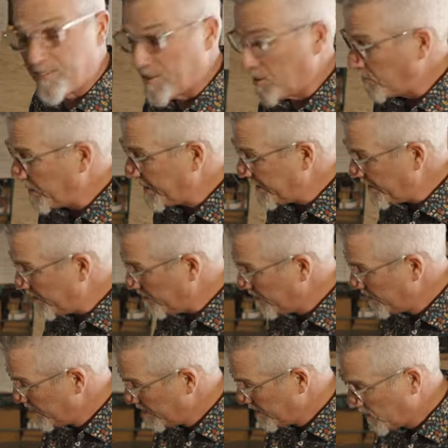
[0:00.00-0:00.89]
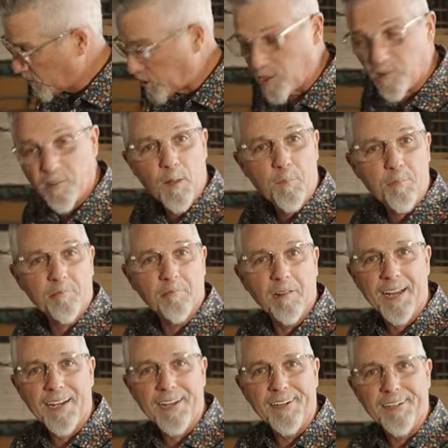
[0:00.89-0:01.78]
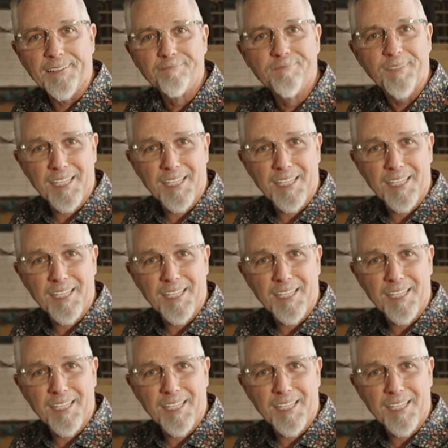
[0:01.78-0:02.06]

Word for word: of the window show up right here.